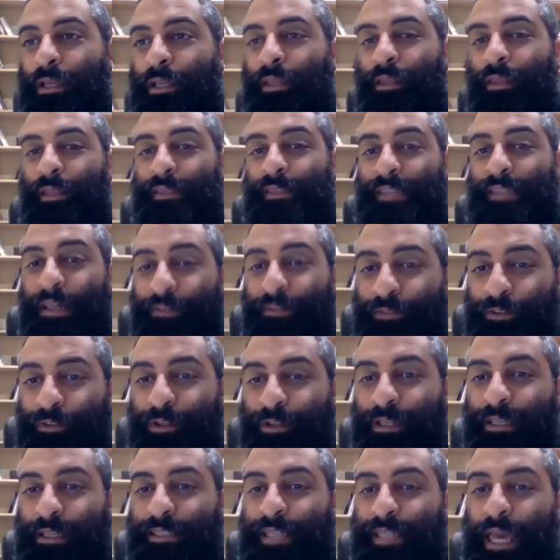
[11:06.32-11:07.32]
the
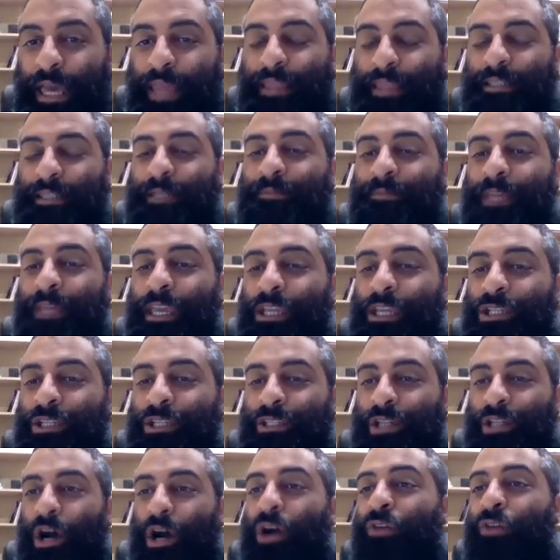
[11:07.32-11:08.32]
sufferings and the
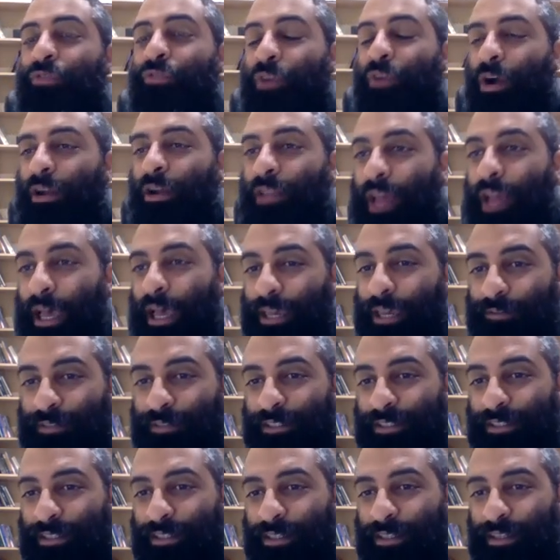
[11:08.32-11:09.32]
temptations are for our
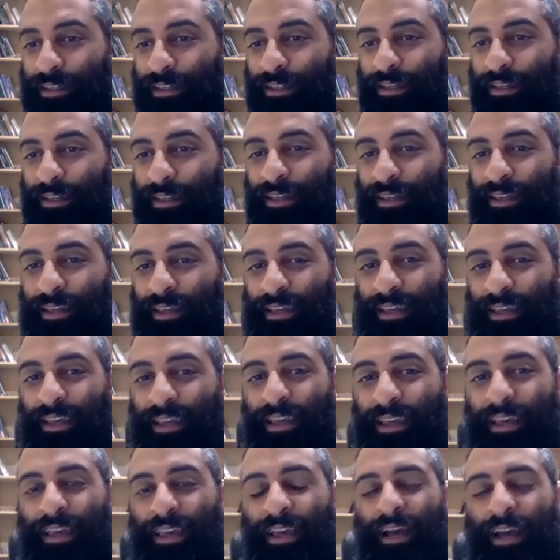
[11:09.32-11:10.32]
lives.
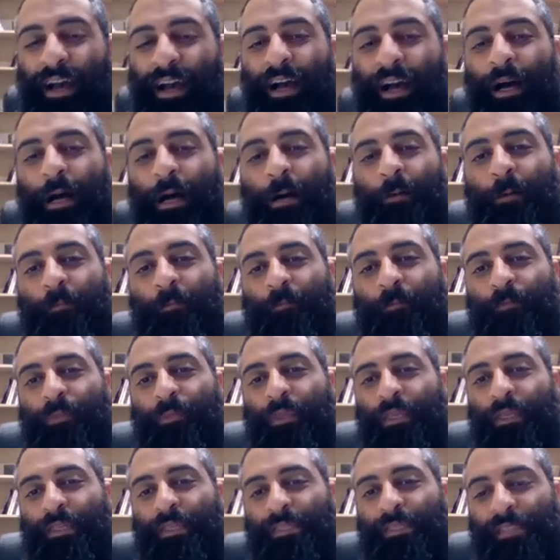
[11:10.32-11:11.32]
Um,
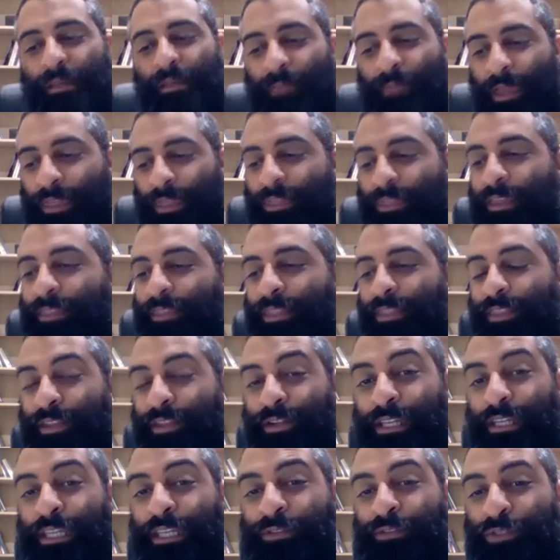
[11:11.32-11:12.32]
some may think that they're
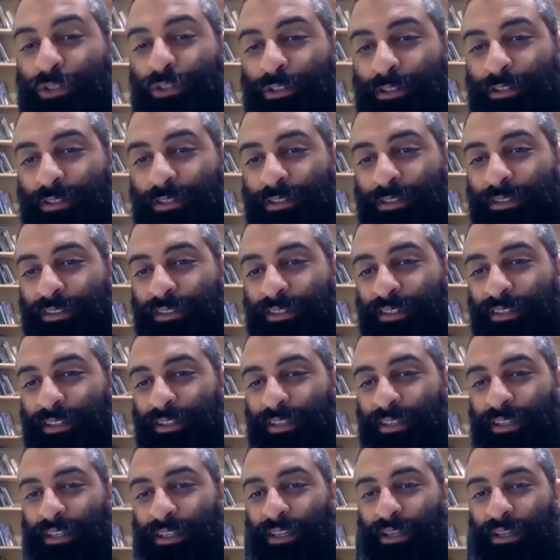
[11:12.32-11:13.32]
evil,
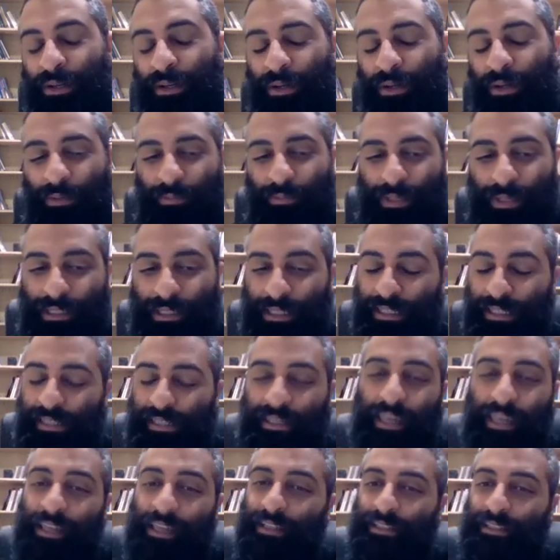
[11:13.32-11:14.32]
but the
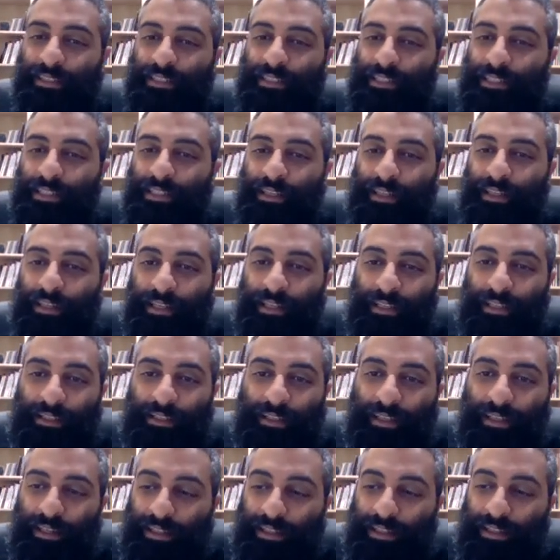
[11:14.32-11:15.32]
saints
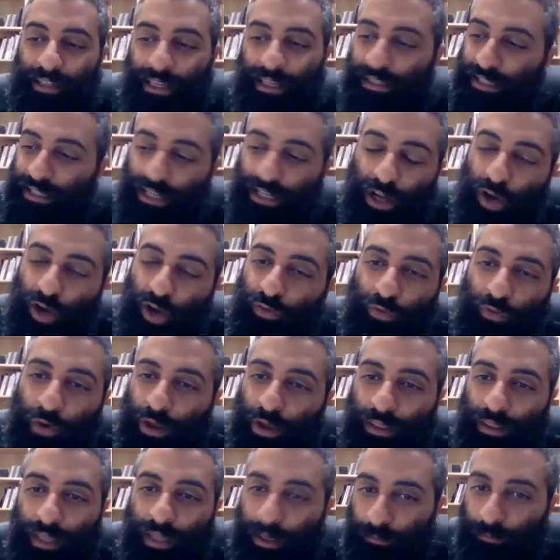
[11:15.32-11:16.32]
they didn't
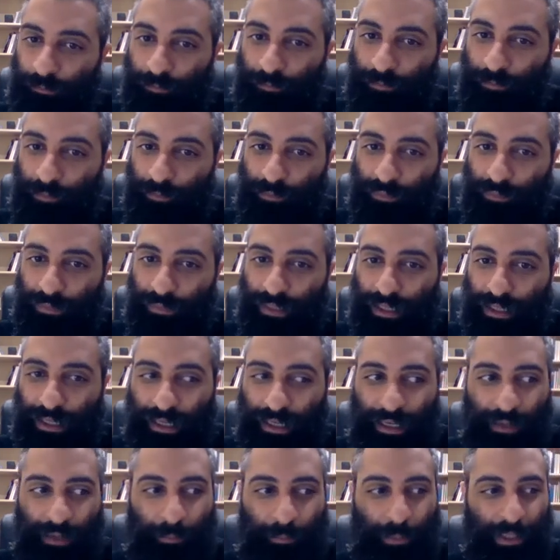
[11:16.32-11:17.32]
avoid them,
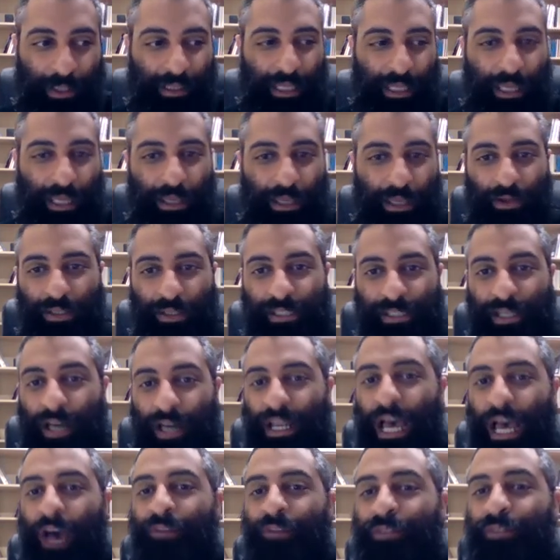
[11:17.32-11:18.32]
but they sought
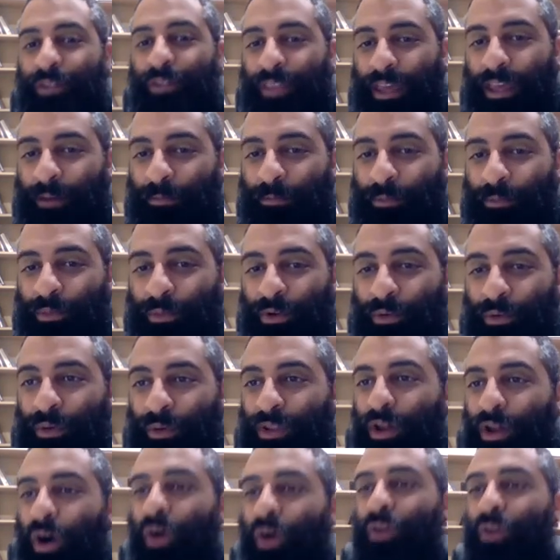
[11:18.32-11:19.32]
after them
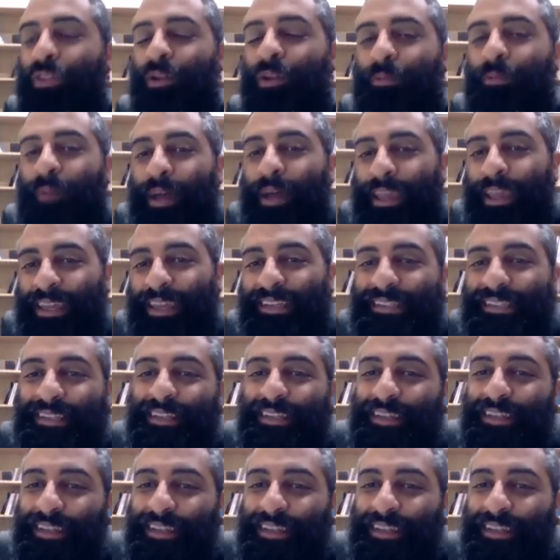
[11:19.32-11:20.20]
with all their might,